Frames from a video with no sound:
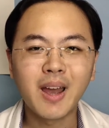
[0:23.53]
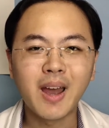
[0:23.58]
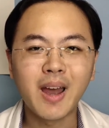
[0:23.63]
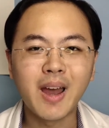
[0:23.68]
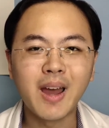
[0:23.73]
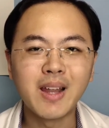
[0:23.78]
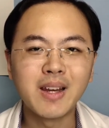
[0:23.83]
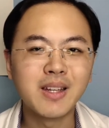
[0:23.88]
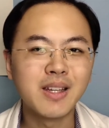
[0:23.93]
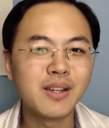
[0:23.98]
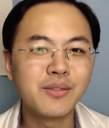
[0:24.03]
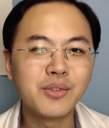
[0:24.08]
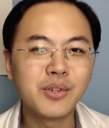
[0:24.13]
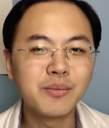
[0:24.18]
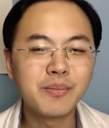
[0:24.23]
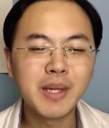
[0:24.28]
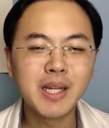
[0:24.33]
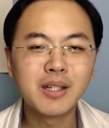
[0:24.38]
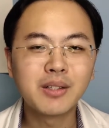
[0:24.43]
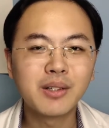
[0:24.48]
And if
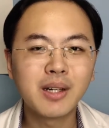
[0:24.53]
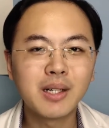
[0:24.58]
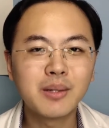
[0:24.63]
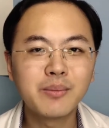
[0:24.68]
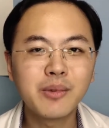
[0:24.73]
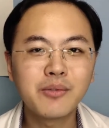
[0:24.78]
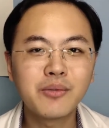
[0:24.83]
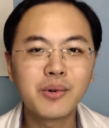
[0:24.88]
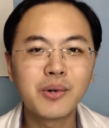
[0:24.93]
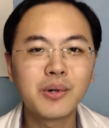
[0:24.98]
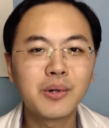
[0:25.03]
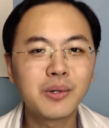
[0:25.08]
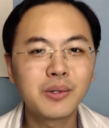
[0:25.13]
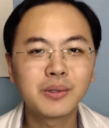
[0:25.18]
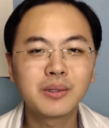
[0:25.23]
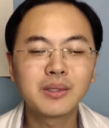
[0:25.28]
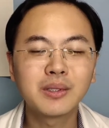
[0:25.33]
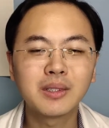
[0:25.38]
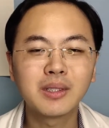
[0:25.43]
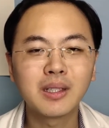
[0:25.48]
you've been around
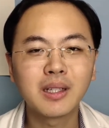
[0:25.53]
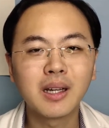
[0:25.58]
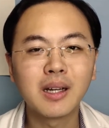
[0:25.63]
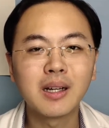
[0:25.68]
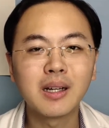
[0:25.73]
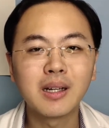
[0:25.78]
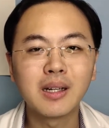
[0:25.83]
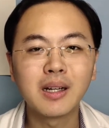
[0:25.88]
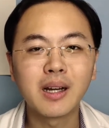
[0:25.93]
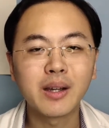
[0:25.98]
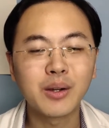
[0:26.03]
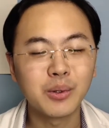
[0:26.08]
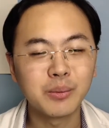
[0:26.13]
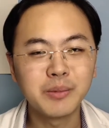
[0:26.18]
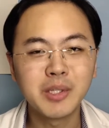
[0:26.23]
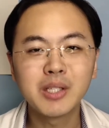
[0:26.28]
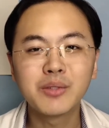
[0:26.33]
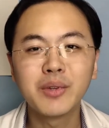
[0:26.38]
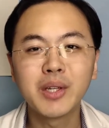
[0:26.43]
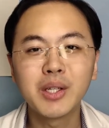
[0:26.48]
before, I
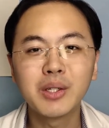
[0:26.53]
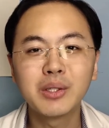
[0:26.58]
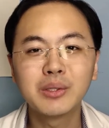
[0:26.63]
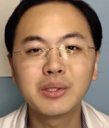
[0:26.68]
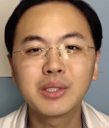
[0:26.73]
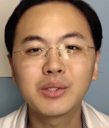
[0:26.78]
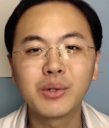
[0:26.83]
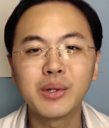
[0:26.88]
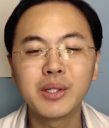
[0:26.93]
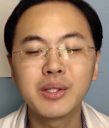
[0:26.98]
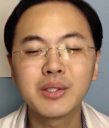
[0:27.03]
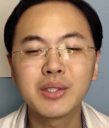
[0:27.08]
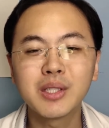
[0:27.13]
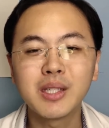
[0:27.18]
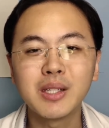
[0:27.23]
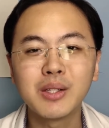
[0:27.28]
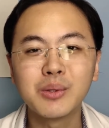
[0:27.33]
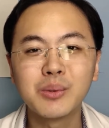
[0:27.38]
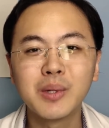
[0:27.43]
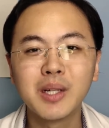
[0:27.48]
hope this video is going to
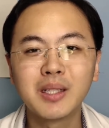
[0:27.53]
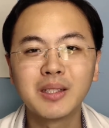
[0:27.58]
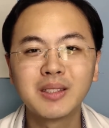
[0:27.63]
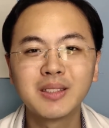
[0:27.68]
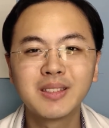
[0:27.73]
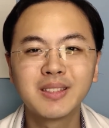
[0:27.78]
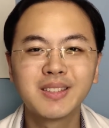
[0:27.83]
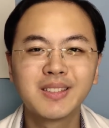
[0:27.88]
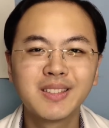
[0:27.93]
see you well.